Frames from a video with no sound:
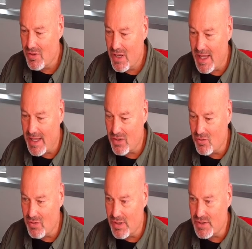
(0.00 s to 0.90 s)

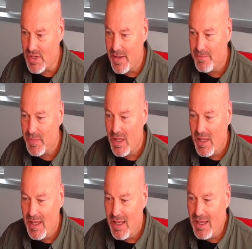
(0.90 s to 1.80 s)
categories.
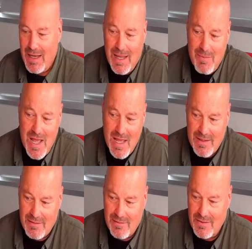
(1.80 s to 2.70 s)
And I'm not,
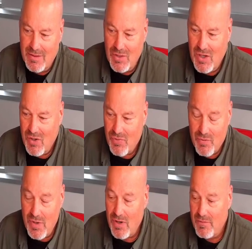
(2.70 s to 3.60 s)

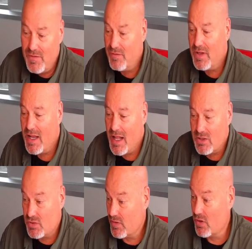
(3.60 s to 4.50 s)

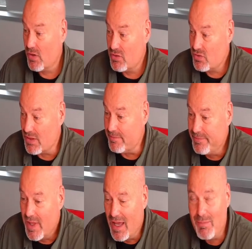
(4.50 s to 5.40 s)
$350 for grocery.
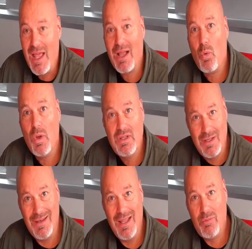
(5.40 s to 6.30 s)
I'm not going to
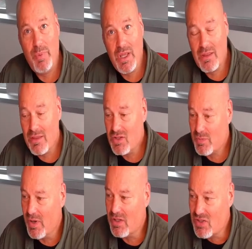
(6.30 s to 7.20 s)
nitpick this,
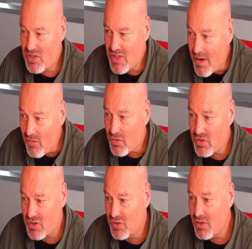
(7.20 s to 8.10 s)
but several
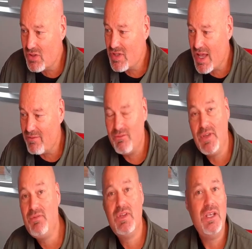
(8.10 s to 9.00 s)
students had
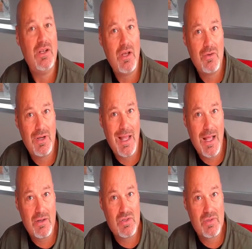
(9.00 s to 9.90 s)

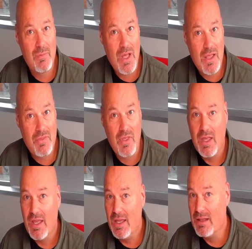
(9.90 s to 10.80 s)
$1,500 a month
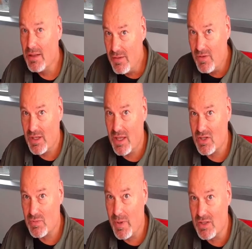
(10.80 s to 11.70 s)
in living
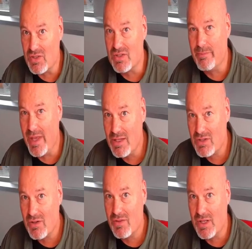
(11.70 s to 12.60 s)
expenses
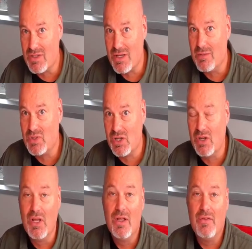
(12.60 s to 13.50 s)
based on the assumption
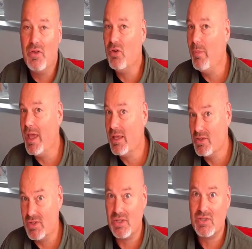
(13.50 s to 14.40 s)
that you're making
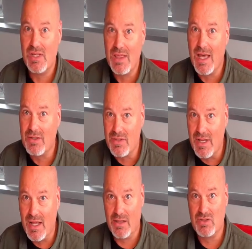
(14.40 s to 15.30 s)

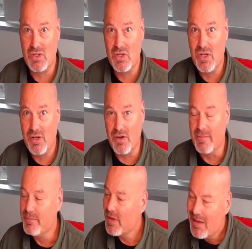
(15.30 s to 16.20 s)
$60,000 a year.
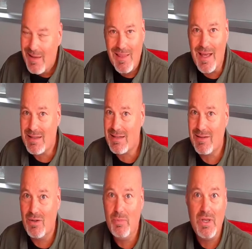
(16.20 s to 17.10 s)
That's going
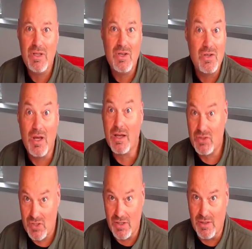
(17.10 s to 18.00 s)
to be a
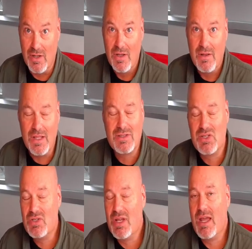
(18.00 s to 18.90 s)
deduction. That's
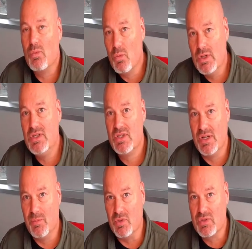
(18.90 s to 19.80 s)
just not
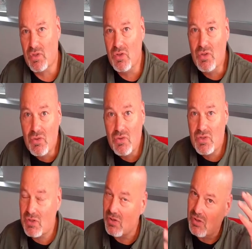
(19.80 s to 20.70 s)
reasonable. So use
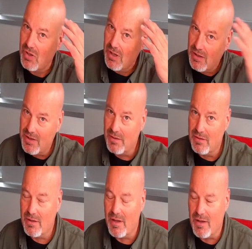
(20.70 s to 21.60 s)

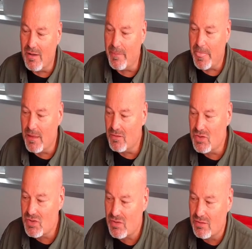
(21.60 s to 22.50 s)

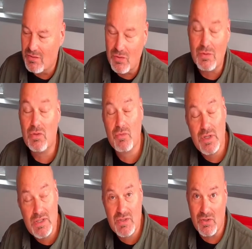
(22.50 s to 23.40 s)
just do a little
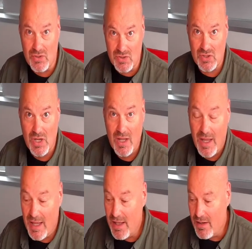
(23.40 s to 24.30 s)
research
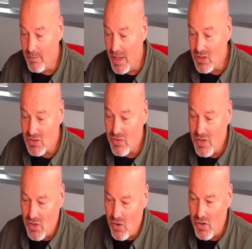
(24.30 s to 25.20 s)
and make sure that
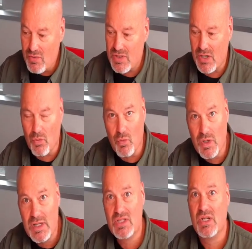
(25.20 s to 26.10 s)
you're using
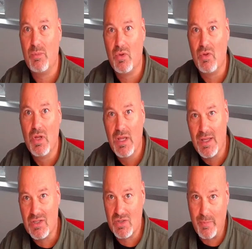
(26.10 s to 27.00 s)
reasonable
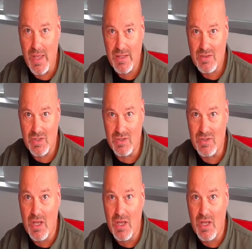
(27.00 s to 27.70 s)
expenses,